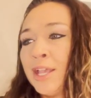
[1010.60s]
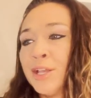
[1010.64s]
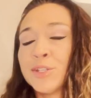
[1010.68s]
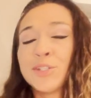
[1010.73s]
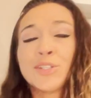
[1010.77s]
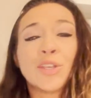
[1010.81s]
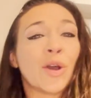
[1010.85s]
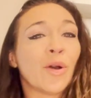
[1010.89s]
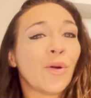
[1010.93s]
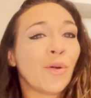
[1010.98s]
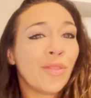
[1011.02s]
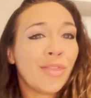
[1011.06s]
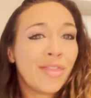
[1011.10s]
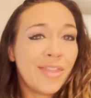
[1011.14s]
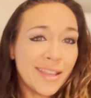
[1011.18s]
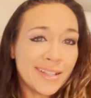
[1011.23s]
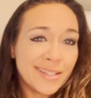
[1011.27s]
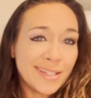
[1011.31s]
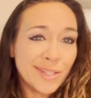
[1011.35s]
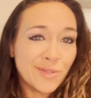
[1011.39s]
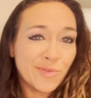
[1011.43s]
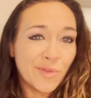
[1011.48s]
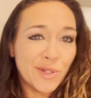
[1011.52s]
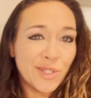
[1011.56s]
So
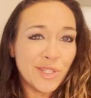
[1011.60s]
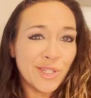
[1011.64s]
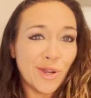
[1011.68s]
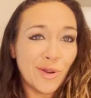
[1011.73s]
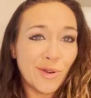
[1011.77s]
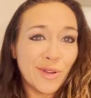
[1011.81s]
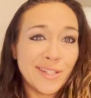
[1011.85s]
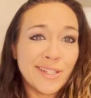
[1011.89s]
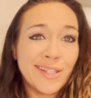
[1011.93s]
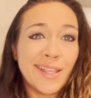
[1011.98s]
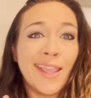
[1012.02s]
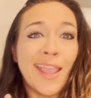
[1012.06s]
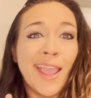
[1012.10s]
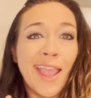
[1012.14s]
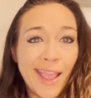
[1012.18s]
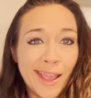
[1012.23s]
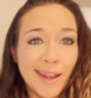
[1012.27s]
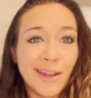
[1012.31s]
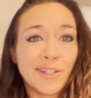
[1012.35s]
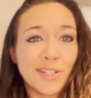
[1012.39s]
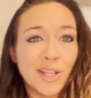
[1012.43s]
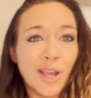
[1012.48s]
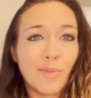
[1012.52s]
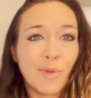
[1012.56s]
this is what's known as the
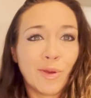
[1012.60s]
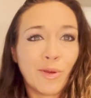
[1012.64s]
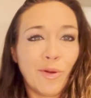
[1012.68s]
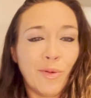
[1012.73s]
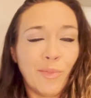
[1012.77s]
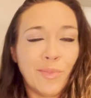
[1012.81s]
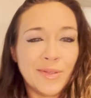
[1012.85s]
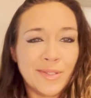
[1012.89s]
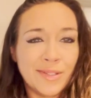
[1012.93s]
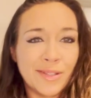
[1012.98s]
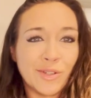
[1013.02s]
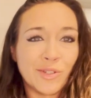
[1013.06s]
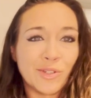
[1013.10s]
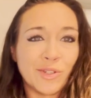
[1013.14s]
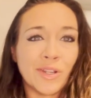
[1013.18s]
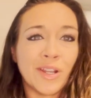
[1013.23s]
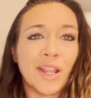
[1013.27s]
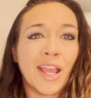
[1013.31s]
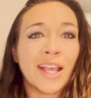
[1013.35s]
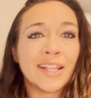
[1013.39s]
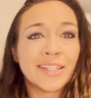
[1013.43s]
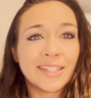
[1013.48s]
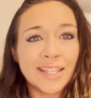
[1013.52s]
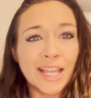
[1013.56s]
anatomical
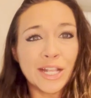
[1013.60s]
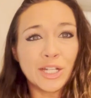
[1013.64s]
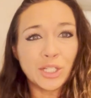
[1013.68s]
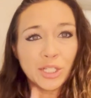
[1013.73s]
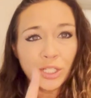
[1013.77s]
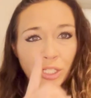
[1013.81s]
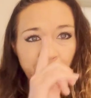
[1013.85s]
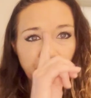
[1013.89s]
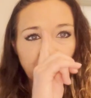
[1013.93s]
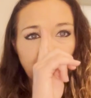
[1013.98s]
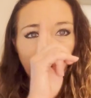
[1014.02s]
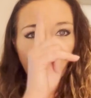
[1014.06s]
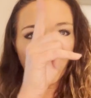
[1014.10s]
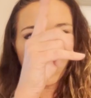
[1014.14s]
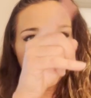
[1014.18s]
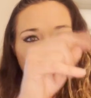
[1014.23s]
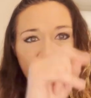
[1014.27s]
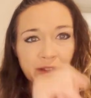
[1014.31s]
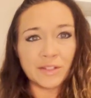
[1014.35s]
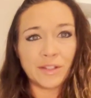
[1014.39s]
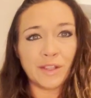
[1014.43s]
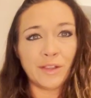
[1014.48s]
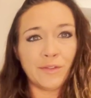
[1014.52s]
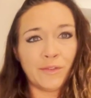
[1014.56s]
position. Essentially, you're
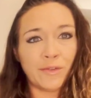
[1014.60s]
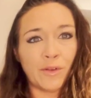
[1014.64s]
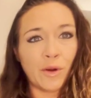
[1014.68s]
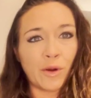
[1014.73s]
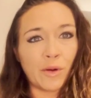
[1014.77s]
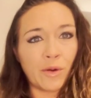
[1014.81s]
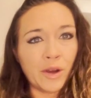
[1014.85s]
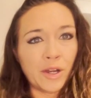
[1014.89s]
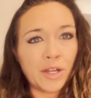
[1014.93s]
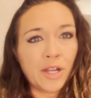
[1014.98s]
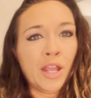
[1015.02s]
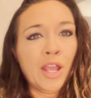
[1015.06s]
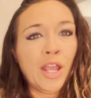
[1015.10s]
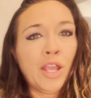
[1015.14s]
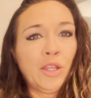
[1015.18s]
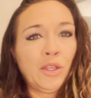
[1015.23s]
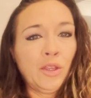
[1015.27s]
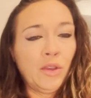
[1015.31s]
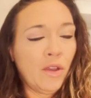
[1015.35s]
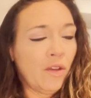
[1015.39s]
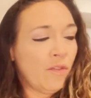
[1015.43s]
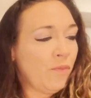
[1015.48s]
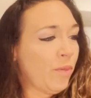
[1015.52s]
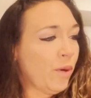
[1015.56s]
facing forward,
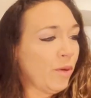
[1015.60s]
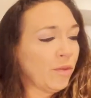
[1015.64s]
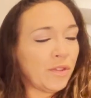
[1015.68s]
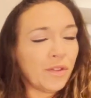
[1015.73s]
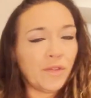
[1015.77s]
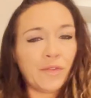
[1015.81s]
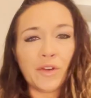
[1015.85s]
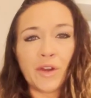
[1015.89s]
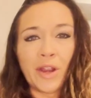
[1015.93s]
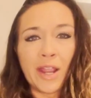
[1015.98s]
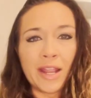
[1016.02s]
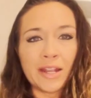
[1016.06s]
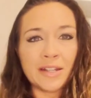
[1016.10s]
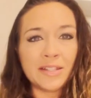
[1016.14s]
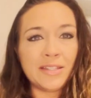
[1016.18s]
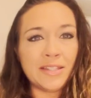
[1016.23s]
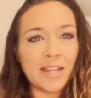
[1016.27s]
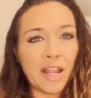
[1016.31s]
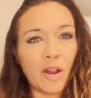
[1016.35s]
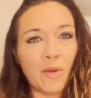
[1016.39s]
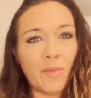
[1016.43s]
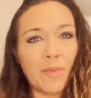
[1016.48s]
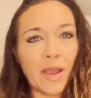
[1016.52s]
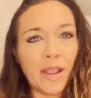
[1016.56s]
you have both of your hands
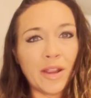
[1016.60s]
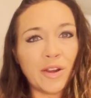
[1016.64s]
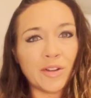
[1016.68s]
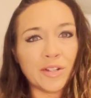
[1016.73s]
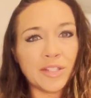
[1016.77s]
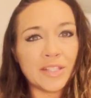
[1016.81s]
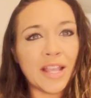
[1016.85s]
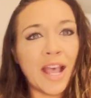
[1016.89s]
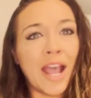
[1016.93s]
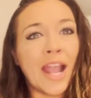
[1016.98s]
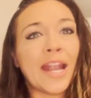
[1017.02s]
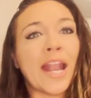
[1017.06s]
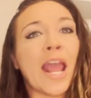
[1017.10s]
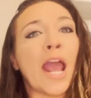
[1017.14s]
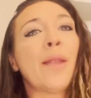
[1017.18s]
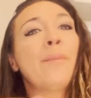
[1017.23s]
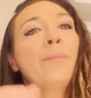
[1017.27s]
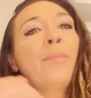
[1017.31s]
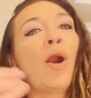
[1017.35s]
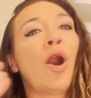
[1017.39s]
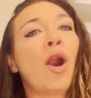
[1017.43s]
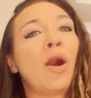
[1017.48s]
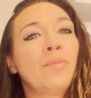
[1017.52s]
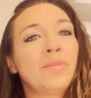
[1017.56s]
down by your side
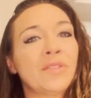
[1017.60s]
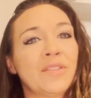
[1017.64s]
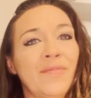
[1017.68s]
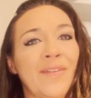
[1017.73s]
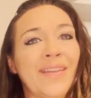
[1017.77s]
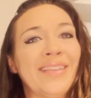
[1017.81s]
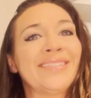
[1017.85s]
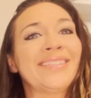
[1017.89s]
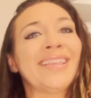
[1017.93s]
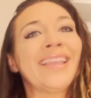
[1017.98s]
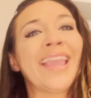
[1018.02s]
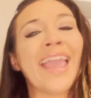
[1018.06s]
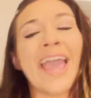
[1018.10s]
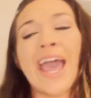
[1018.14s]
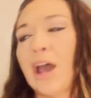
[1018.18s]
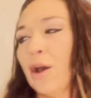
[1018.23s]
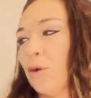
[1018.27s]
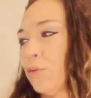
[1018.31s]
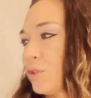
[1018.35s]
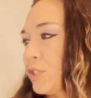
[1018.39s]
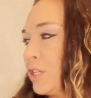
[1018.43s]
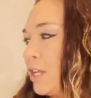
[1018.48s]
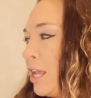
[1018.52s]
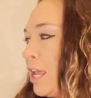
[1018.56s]
and palms facing
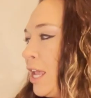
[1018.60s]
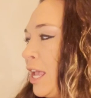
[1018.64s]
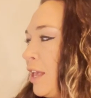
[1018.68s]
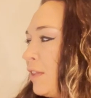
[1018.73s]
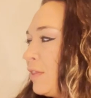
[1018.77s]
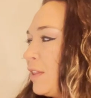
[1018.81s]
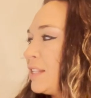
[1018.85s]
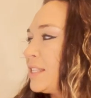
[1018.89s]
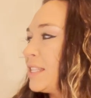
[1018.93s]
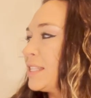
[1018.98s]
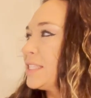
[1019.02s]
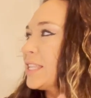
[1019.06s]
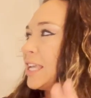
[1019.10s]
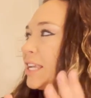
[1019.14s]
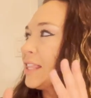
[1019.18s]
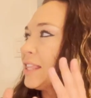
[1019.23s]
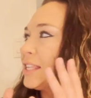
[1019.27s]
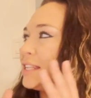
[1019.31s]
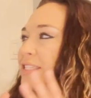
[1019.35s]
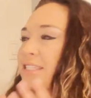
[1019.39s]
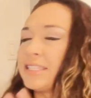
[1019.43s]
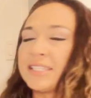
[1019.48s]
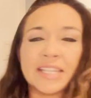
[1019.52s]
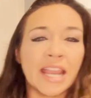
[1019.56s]
out. This is like
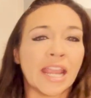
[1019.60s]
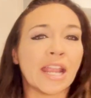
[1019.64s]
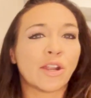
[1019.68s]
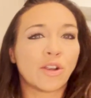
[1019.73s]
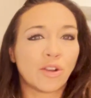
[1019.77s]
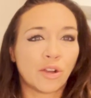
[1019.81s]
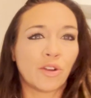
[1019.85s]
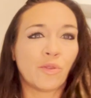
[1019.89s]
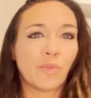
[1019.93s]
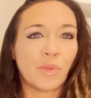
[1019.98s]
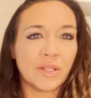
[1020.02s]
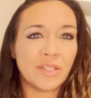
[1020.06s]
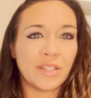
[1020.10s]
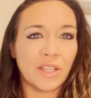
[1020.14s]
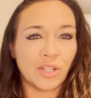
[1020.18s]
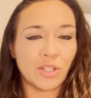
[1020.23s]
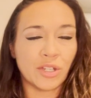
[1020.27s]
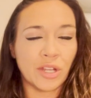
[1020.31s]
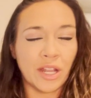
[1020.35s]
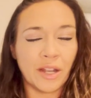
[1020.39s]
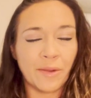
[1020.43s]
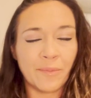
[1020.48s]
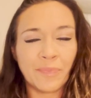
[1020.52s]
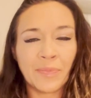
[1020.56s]
the standard
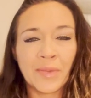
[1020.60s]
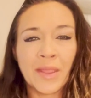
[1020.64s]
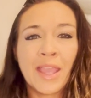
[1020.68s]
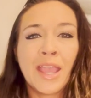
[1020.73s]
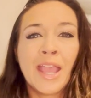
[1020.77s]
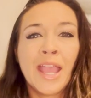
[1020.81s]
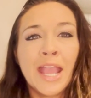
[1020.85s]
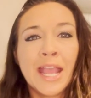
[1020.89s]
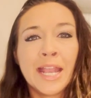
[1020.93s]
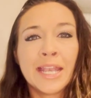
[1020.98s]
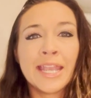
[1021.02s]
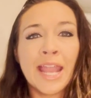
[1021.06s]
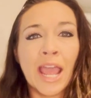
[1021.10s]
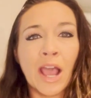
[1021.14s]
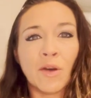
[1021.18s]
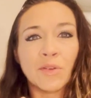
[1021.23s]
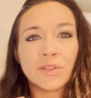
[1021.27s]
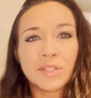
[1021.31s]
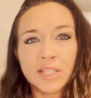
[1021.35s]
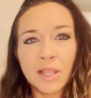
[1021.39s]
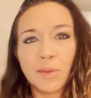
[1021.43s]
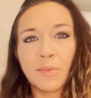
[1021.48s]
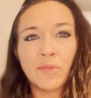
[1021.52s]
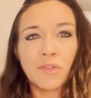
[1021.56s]
position.
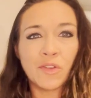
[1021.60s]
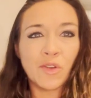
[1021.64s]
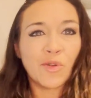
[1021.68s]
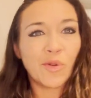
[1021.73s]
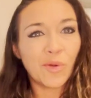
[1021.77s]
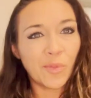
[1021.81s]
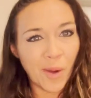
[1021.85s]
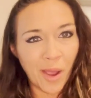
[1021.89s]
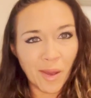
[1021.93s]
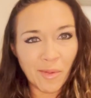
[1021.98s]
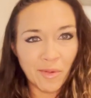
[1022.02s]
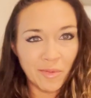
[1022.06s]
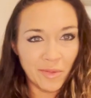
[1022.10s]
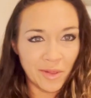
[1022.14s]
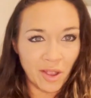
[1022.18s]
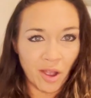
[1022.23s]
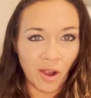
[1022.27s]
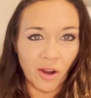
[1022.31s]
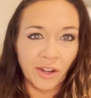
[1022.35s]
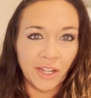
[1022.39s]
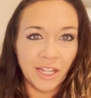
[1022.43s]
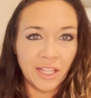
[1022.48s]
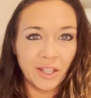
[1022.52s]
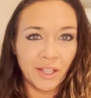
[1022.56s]
Now, some of you are probably
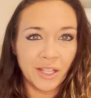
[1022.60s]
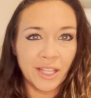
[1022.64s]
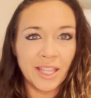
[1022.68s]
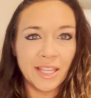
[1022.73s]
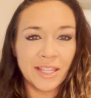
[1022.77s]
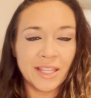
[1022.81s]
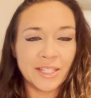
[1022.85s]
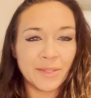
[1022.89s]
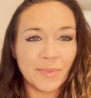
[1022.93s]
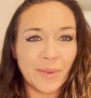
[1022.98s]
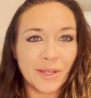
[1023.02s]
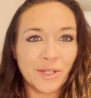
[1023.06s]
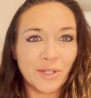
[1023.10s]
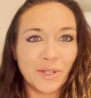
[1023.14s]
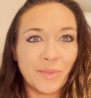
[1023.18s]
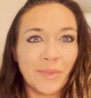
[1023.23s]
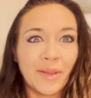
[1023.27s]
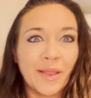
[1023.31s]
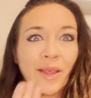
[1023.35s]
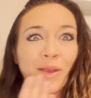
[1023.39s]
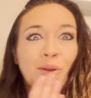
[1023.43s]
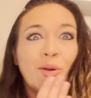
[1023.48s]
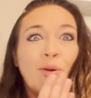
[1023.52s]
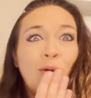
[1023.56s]
already looking at this picture and
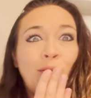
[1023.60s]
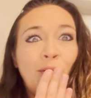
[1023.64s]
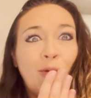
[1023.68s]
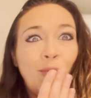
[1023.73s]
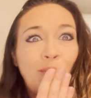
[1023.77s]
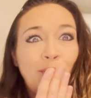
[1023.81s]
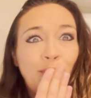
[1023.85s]
being like, oh,